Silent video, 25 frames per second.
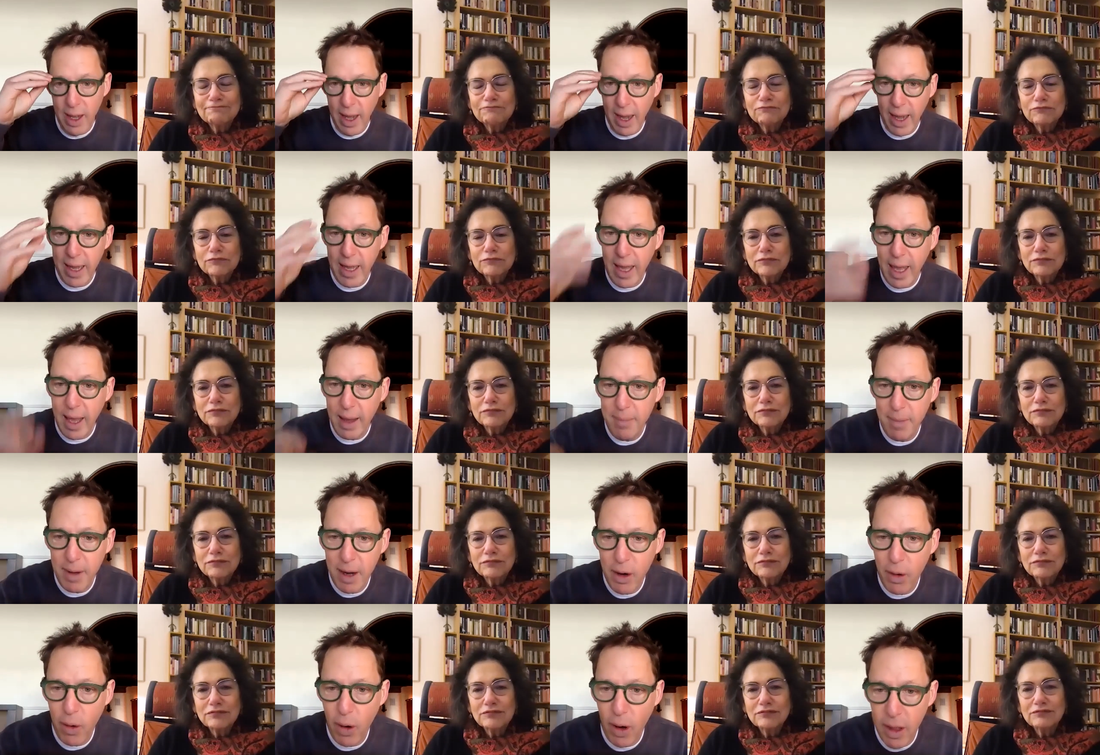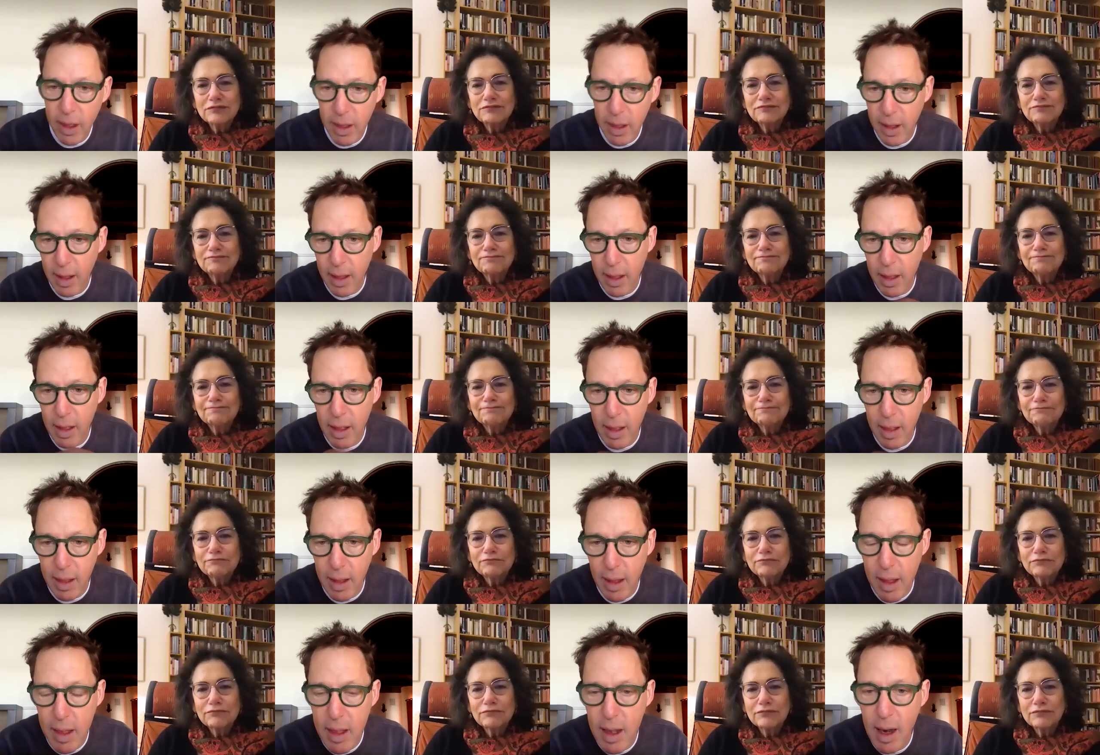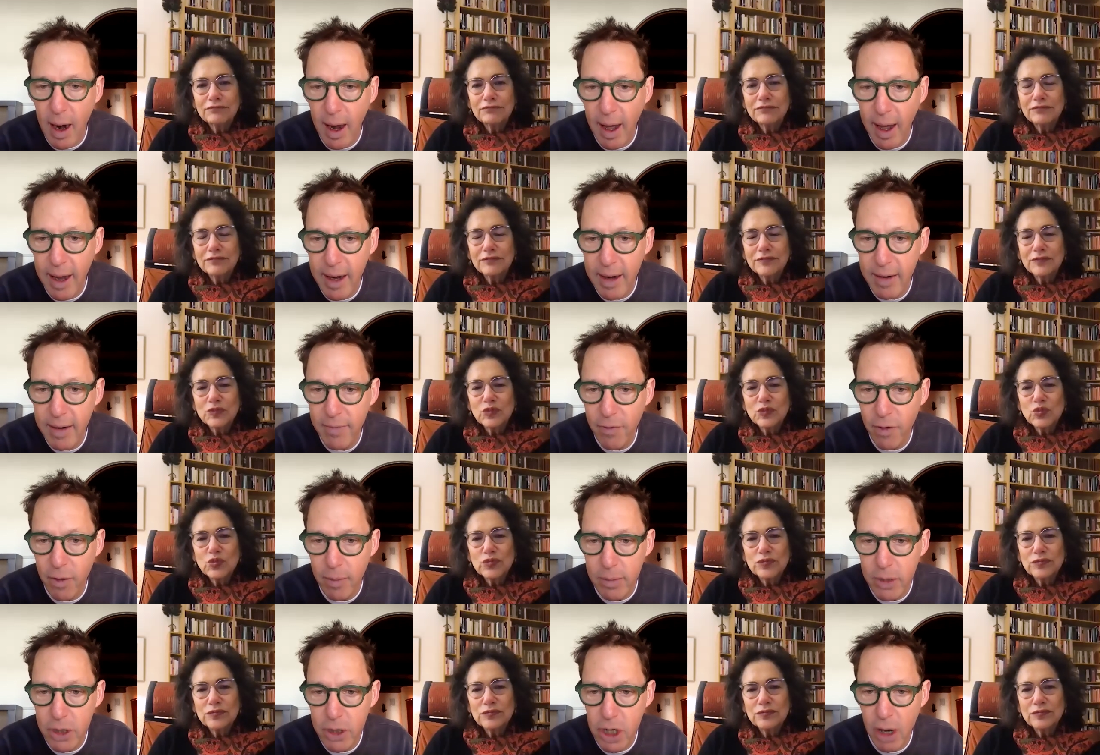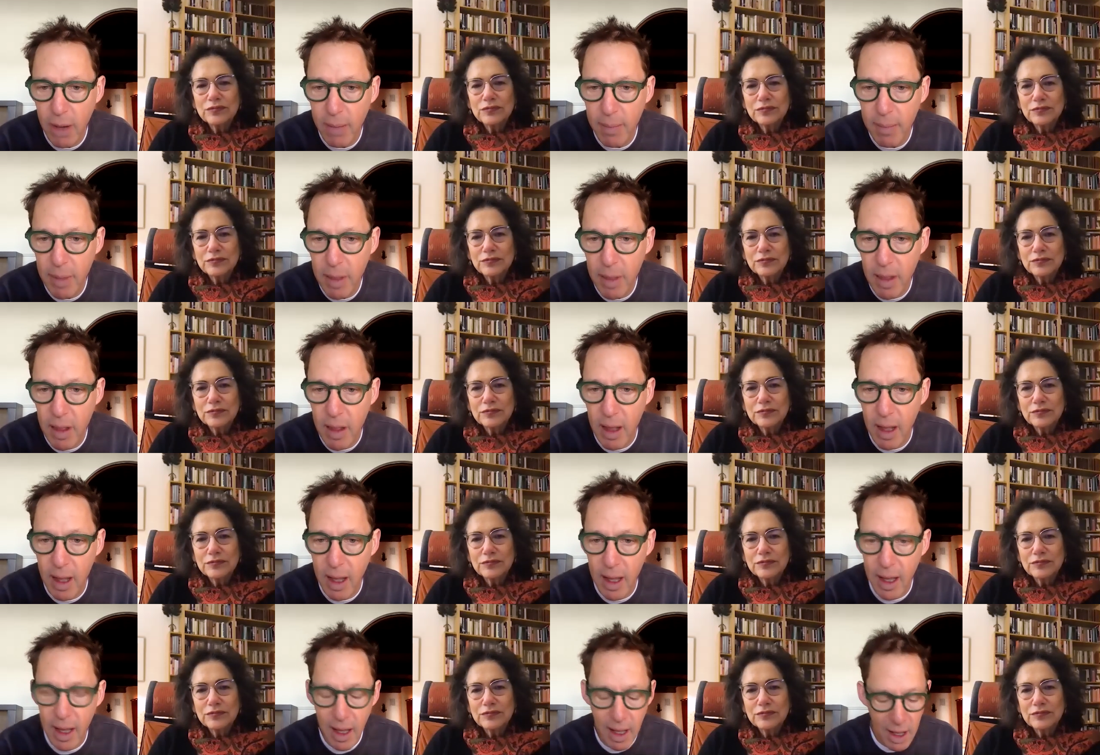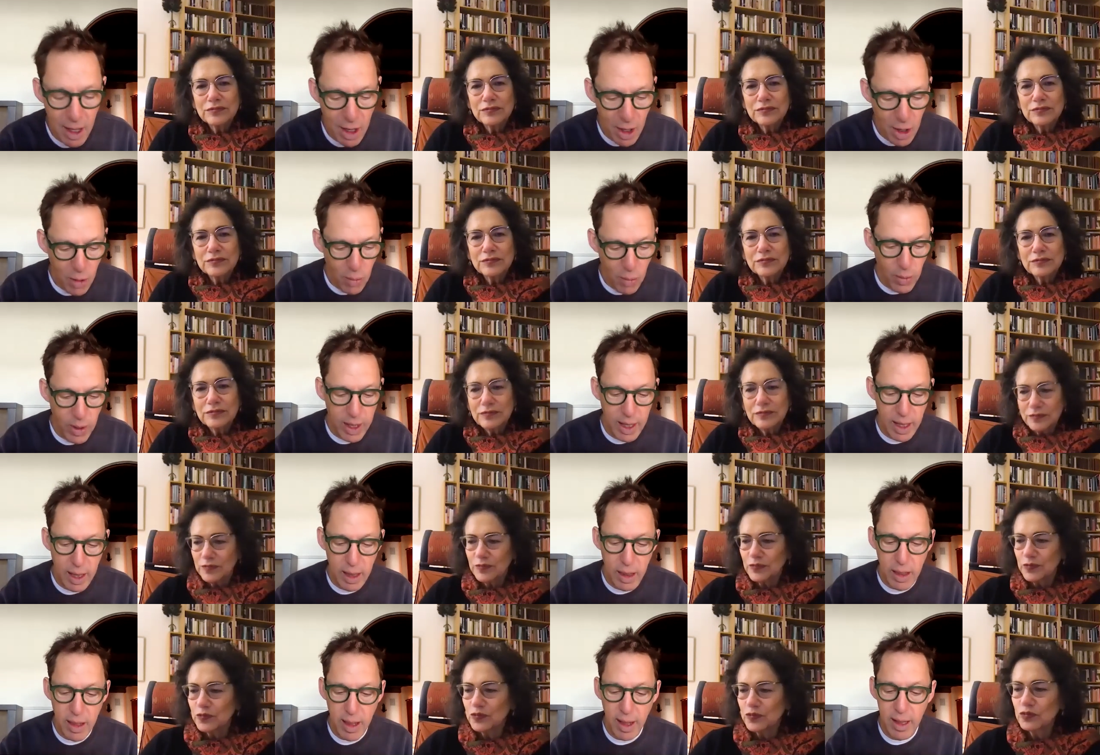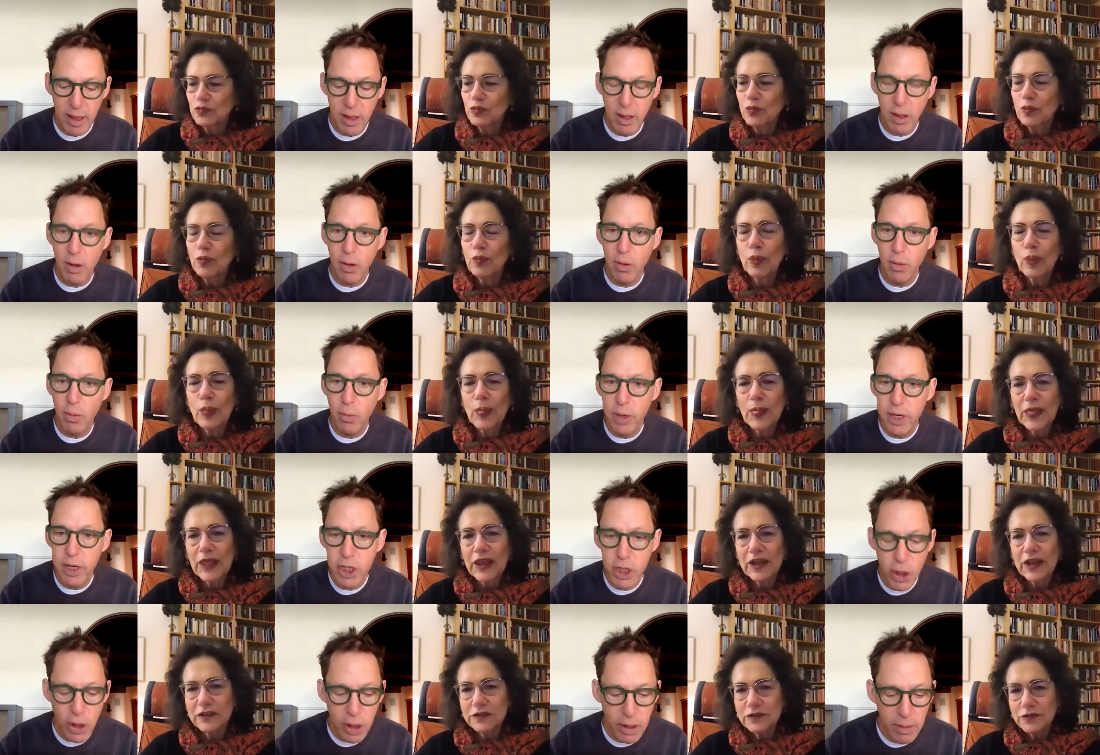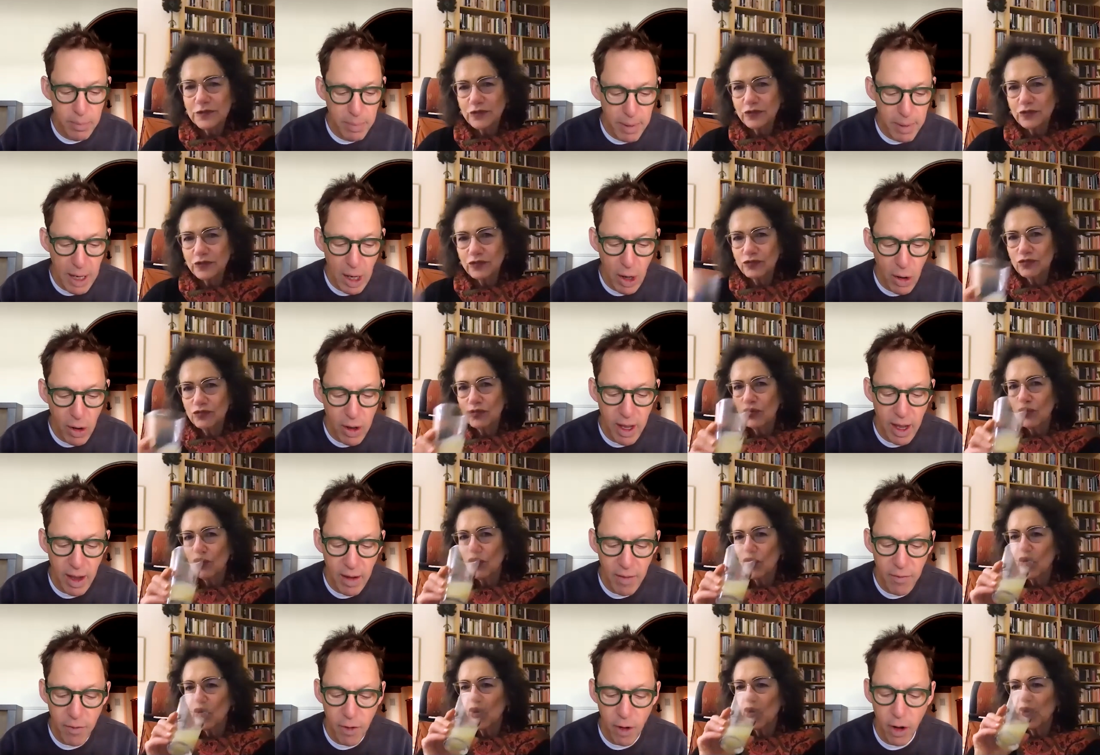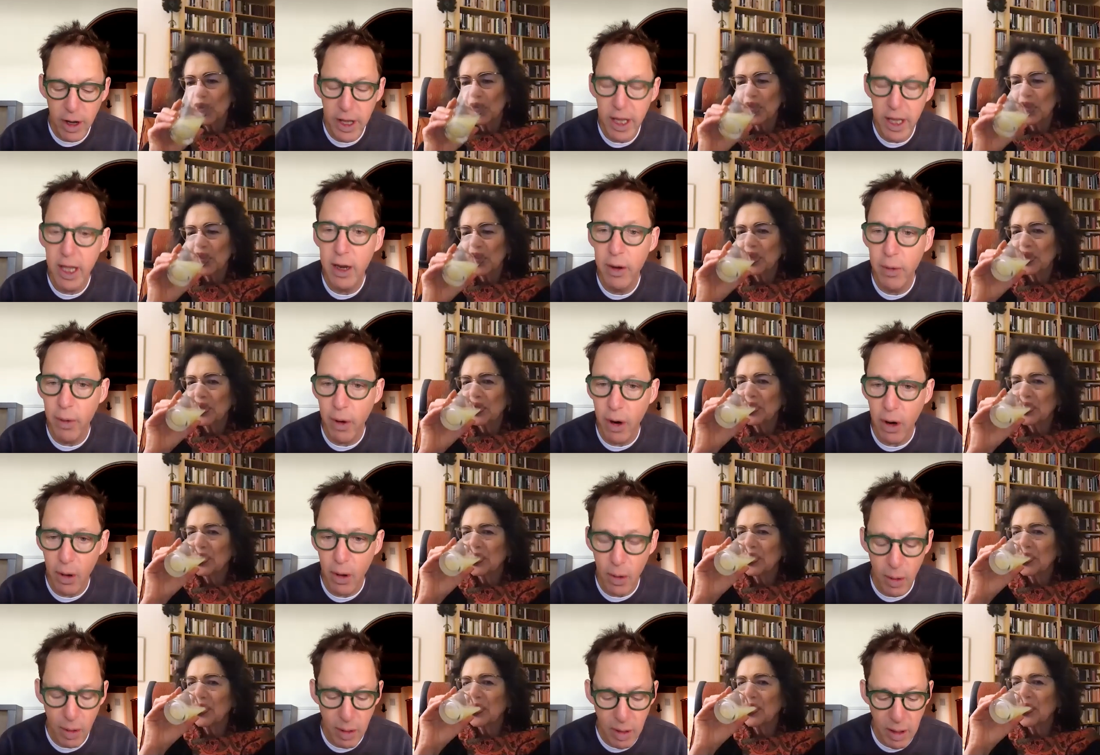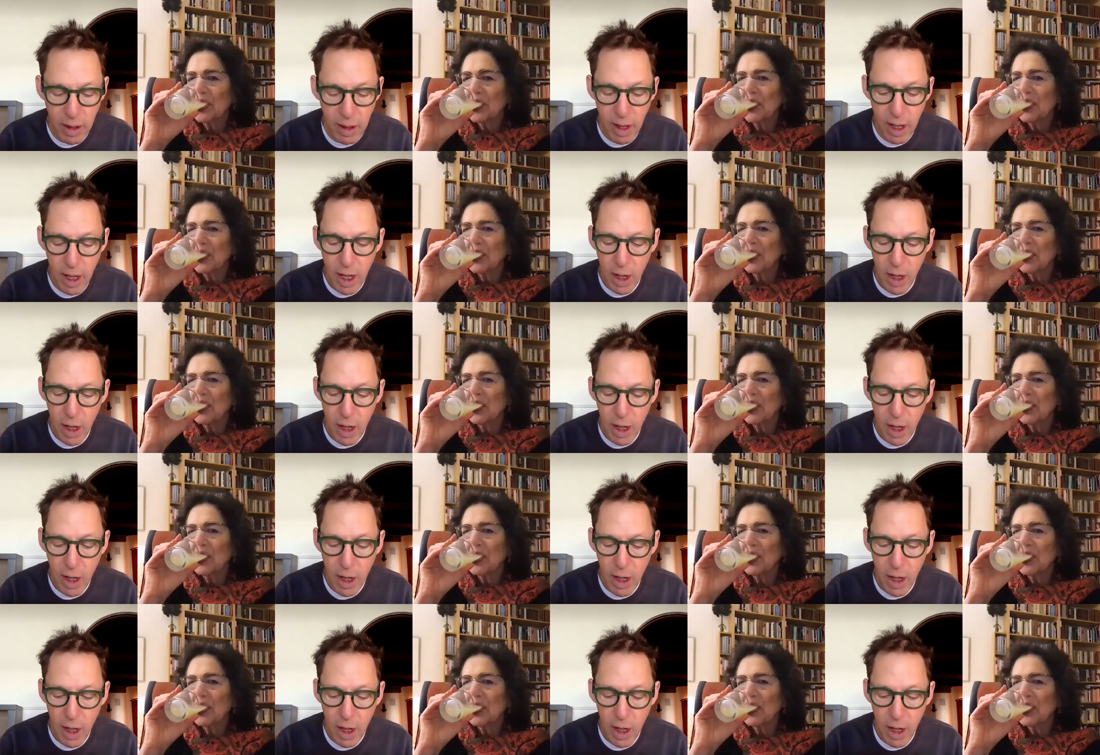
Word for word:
Speaker 1: I came across this this line from Chomsky where he said, "We shouldn't be looking for heroes.